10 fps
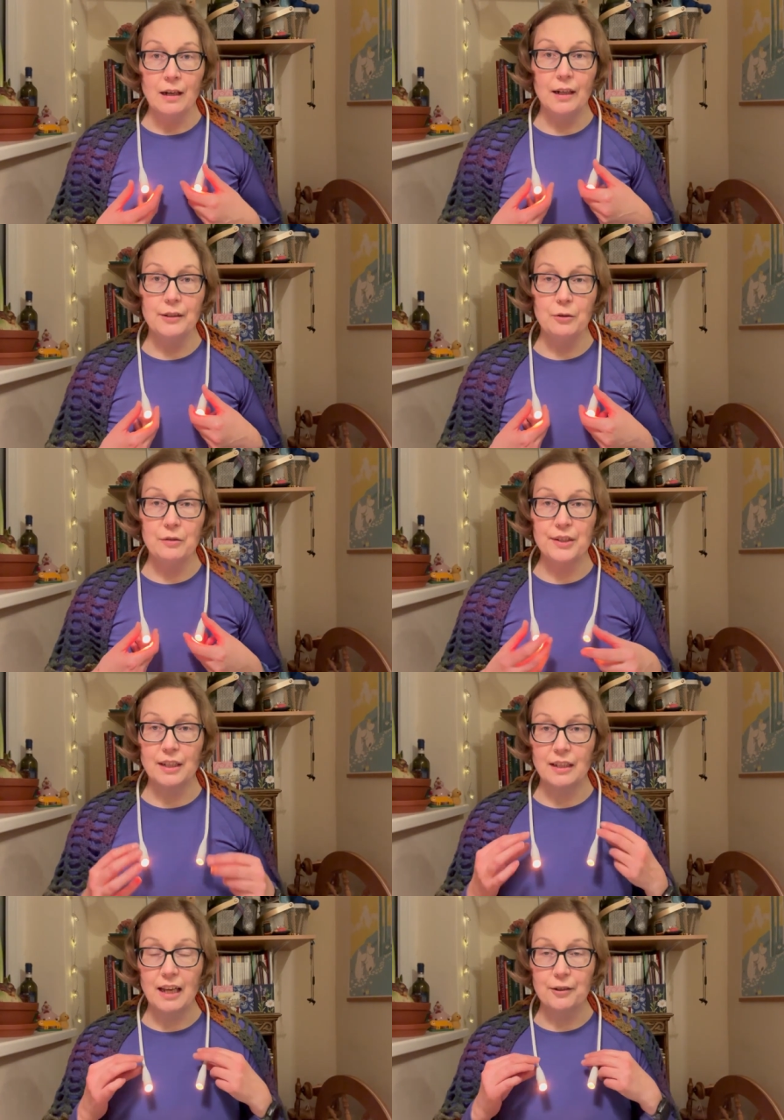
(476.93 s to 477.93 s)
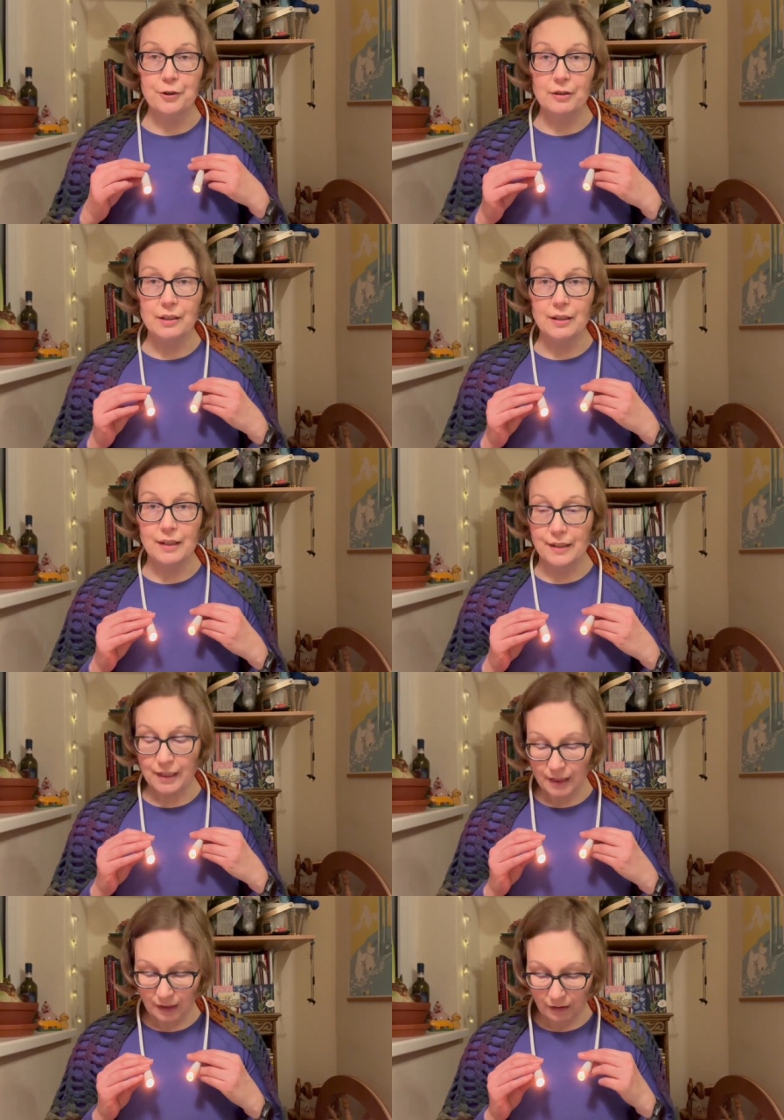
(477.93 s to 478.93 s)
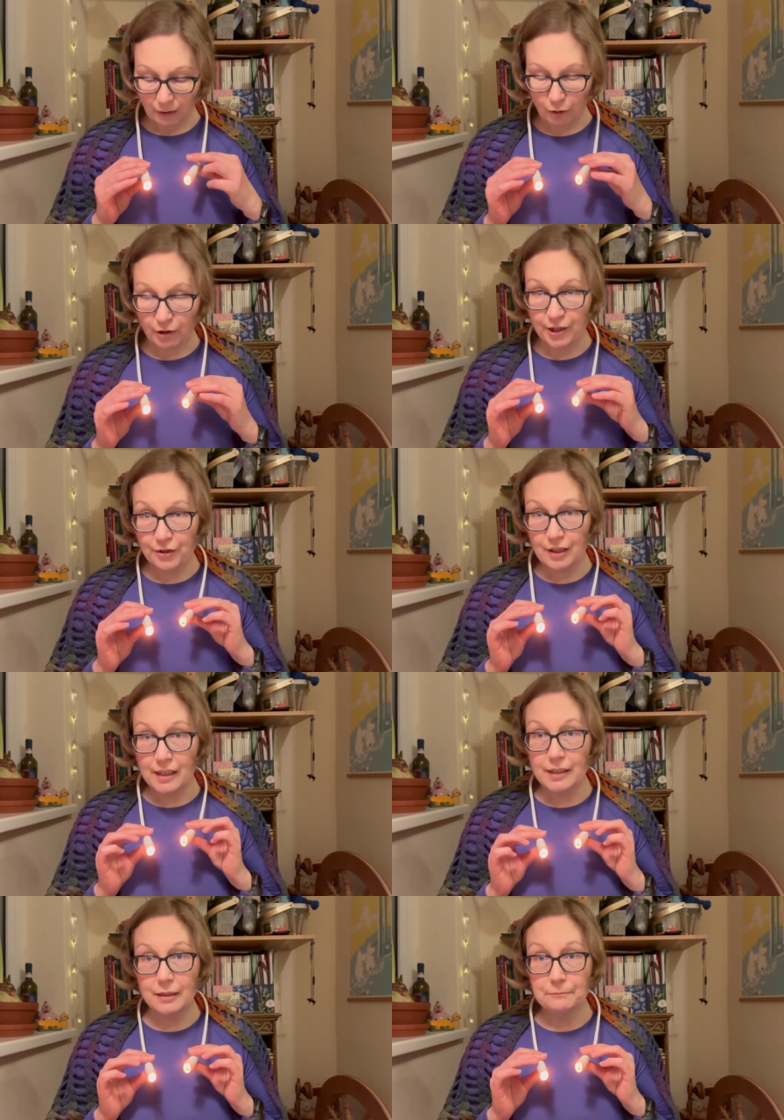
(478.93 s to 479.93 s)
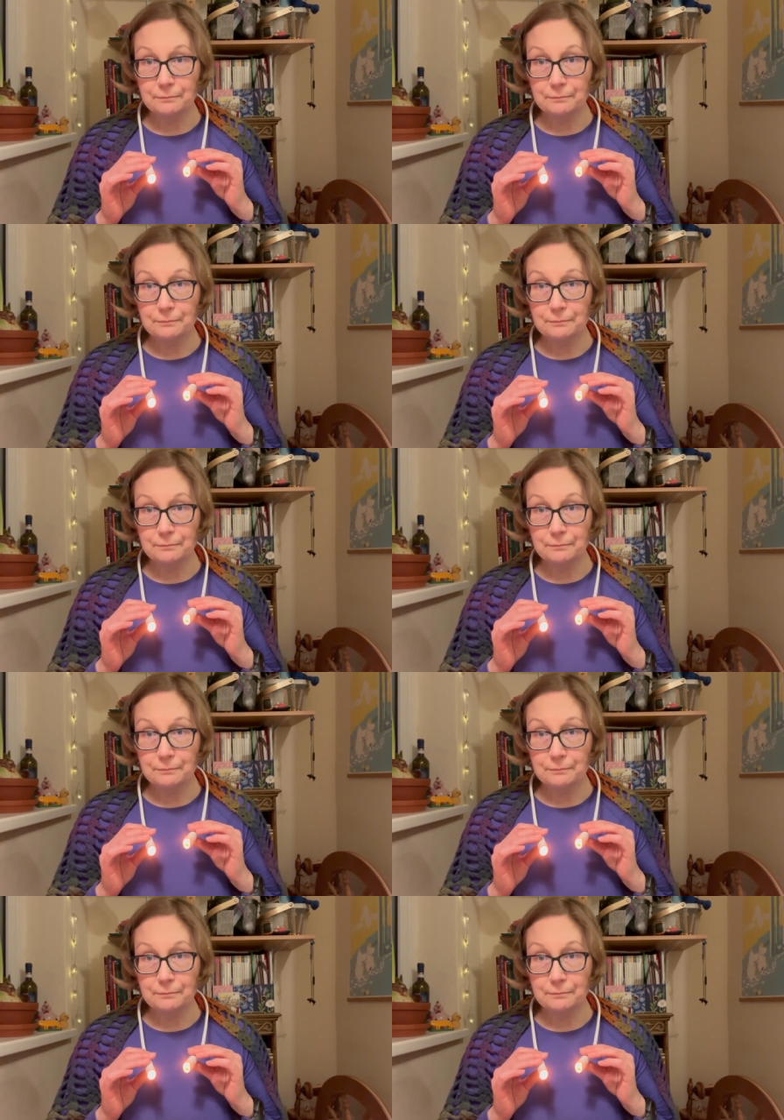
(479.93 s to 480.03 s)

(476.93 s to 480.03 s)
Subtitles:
I noticed that actually this orange light,